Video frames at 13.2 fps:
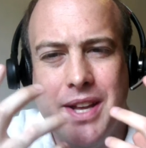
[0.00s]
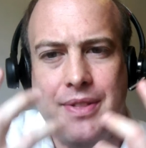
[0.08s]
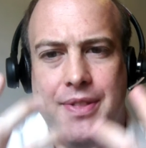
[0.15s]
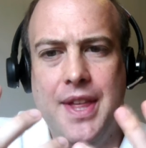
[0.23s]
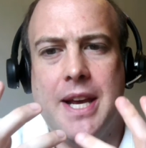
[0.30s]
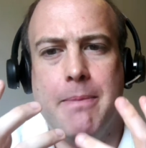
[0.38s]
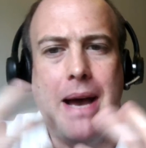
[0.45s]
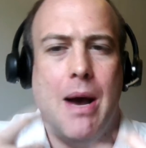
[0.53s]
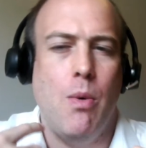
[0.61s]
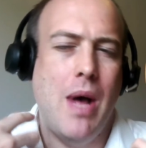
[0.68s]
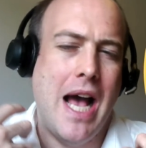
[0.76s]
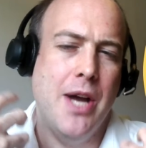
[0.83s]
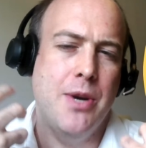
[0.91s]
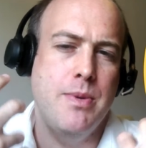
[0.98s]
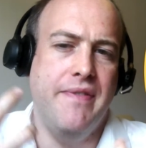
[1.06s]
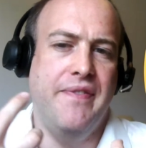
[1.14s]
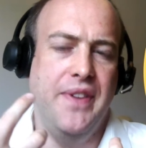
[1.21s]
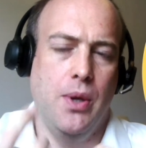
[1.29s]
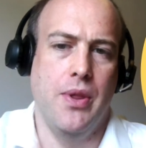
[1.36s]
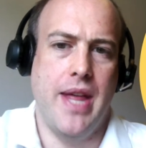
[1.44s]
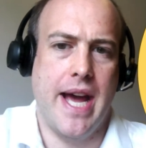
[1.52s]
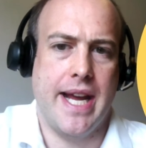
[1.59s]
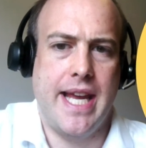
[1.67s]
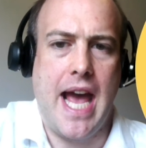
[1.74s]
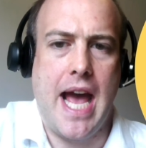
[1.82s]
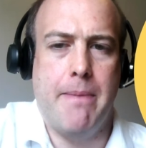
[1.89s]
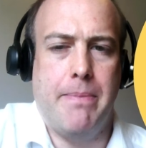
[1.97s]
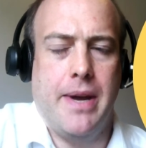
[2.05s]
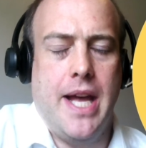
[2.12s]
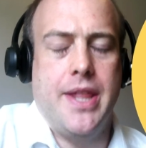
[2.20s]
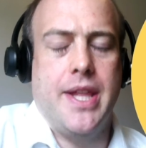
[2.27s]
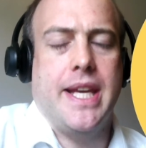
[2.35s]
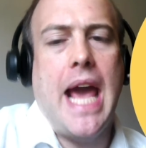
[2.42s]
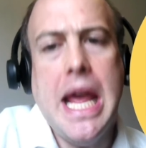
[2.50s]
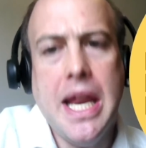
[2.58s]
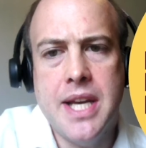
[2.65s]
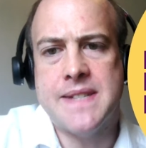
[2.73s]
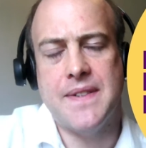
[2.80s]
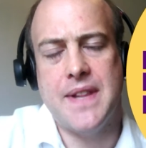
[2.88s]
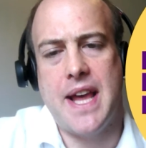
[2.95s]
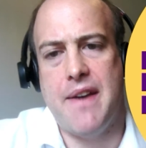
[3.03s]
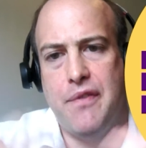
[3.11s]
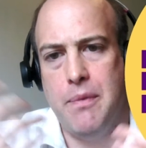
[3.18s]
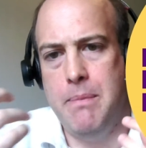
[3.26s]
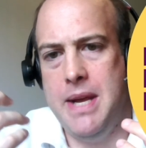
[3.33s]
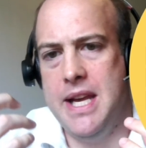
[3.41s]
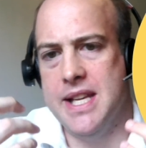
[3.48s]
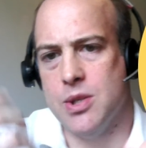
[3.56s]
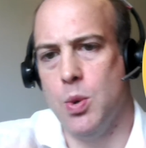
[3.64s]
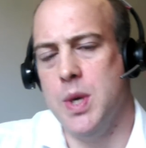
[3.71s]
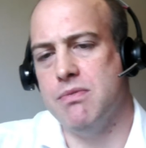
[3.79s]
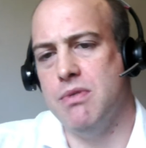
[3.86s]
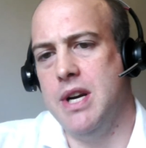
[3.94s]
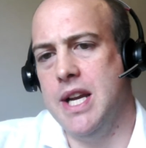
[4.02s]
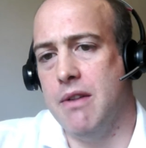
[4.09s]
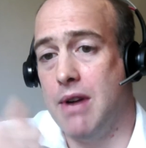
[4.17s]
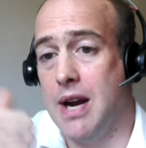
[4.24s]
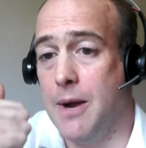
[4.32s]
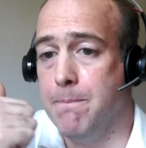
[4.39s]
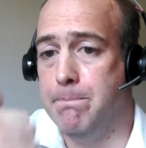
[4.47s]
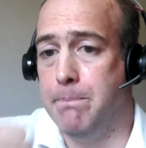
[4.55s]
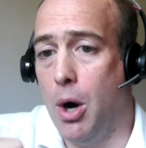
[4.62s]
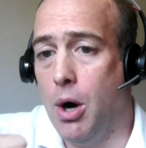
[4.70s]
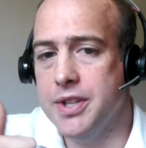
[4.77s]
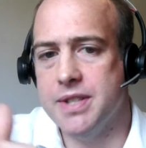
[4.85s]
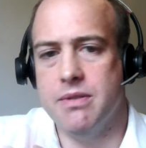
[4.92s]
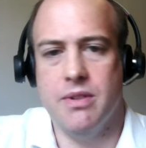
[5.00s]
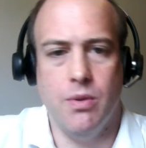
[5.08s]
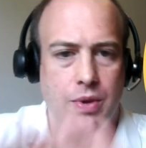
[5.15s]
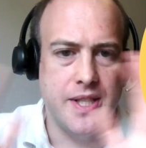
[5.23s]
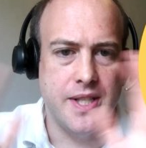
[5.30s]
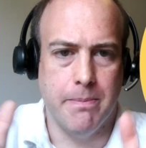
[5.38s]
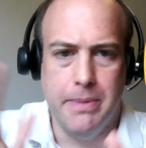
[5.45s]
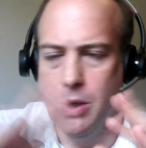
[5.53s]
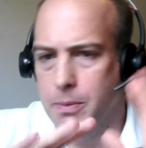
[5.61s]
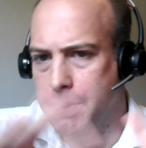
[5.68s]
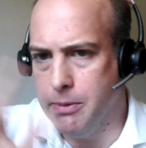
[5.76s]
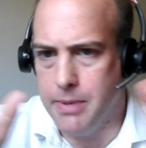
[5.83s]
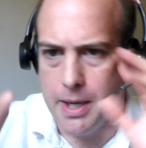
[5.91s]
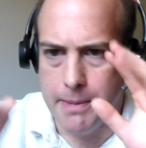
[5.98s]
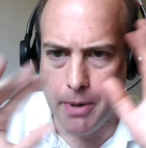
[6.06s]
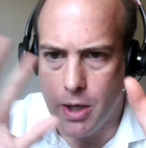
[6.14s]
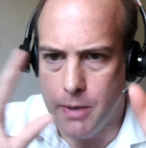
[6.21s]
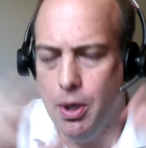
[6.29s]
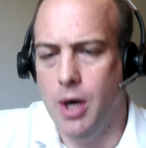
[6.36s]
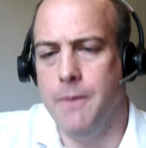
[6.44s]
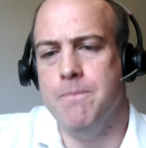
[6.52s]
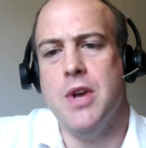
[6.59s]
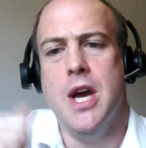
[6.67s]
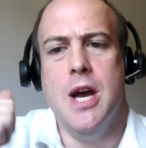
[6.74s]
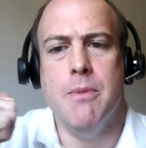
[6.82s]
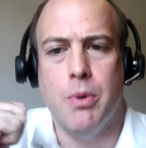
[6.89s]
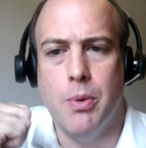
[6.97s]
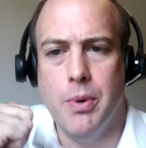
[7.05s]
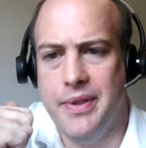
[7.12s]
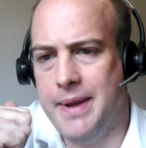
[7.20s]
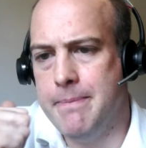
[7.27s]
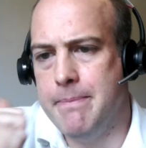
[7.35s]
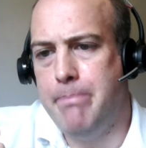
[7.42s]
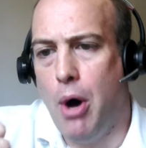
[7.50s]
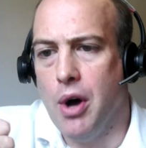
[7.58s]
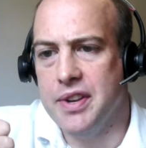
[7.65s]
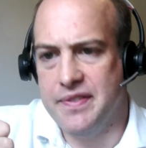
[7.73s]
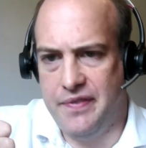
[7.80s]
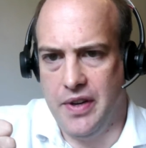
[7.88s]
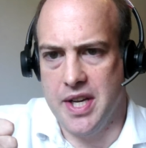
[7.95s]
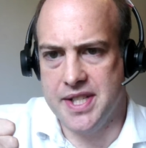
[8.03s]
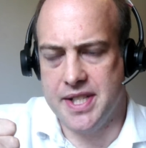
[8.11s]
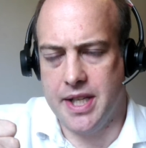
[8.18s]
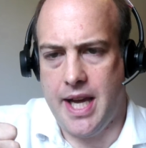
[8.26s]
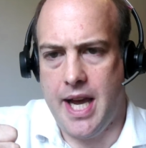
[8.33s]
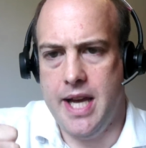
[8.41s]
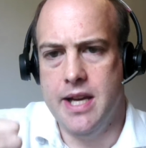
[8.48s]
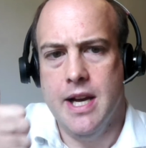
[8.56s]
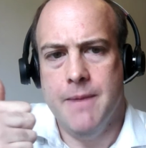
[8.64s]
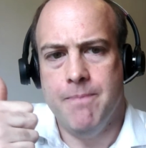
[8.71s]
can think about, well, how do we fill that gap? And the cadence for that, for me, is always really around bots. So all these are build, buy, borrow, bot. We want to think bot first, okay?